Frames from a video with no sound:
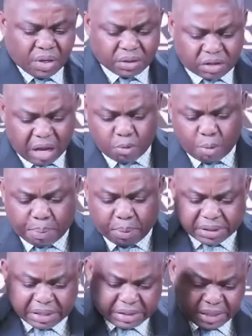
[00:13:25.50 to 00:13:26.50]
Some will
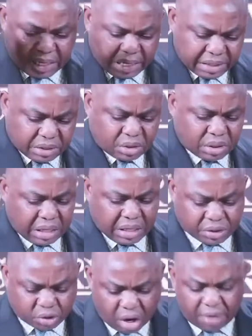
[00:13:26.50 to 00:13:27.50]
put it in
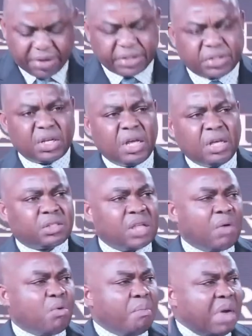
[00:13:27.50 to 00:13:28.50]
the storage.
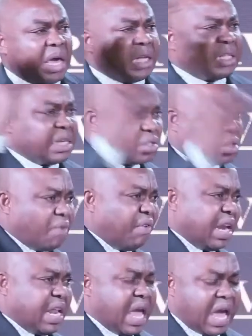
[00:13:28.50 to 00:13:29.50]
Some will make it a
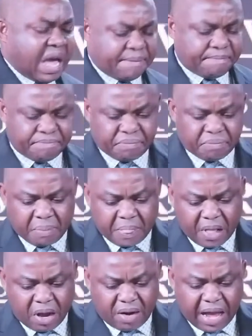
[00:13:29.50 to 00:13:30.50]
souvenir.
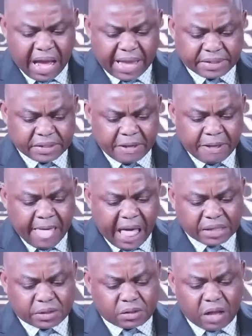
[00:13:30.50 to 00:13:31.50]
All right?
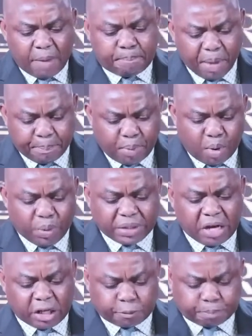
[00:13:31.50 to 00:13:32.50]
And some people will
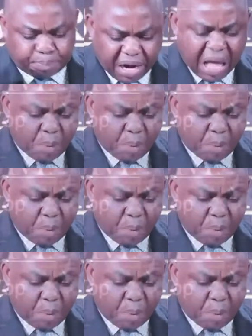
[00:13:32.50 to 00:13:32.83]
just play